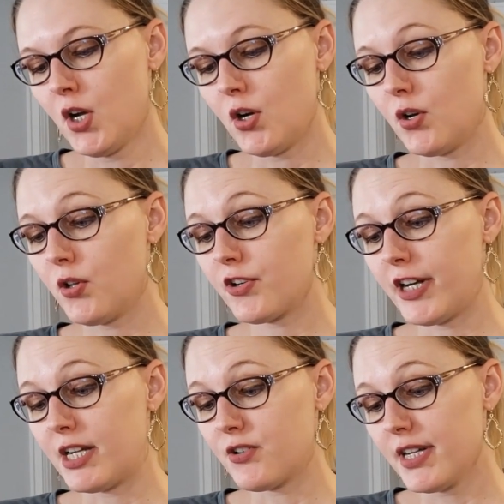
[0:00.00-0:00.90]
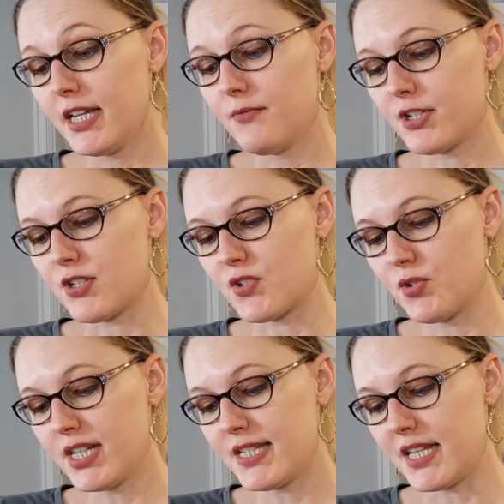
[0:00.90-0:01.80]
Earl Grey Green, which is
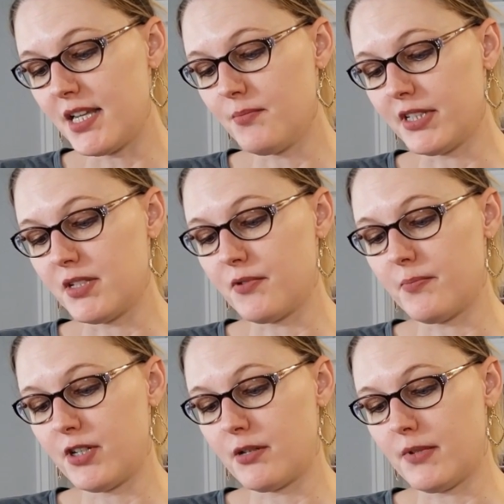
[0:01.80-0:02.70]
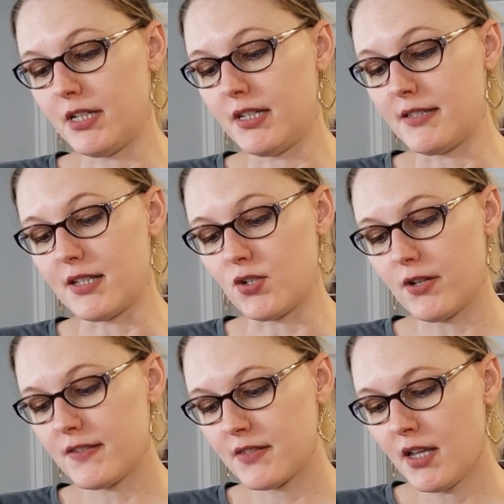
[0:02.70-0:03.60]
green tea blended with bergamot and
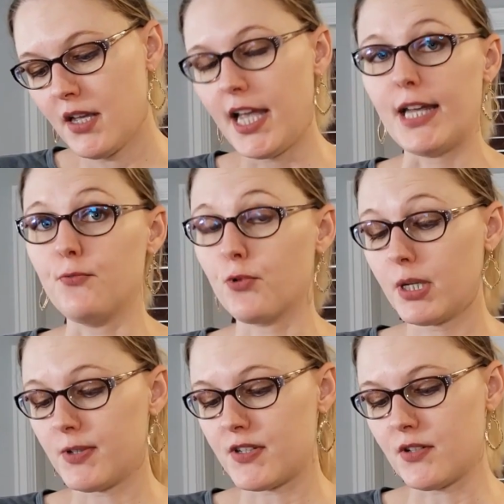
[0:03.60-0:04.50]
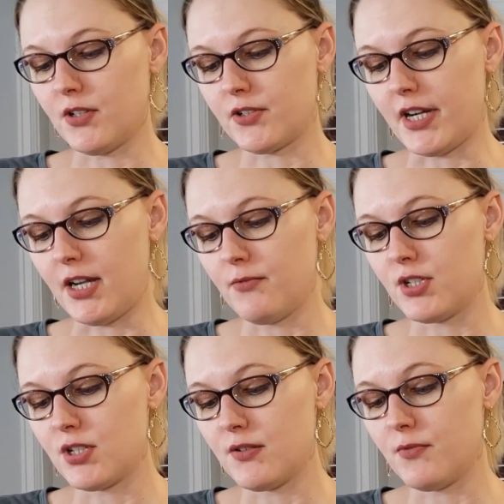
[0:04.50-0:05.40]
citrus. And Rooibos Earl Grey,
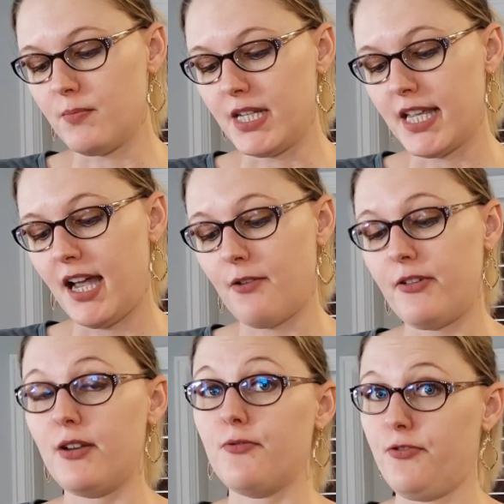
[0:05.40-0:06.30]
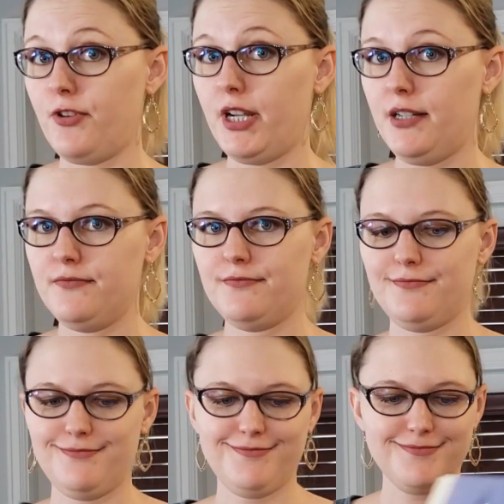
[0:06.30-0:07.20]
which it would be caffeine free.
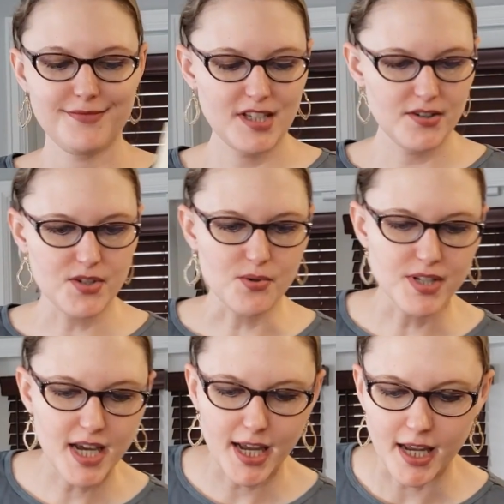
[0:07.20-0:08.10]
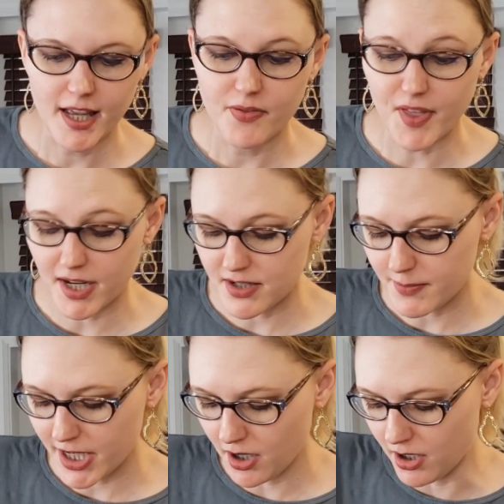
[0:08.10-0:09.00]
So yay, that is
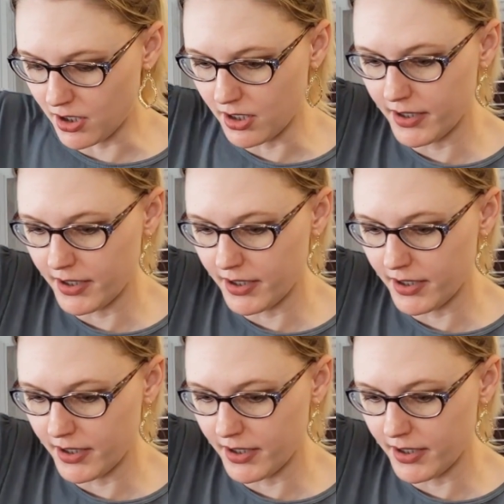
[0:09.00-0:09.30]
my haul.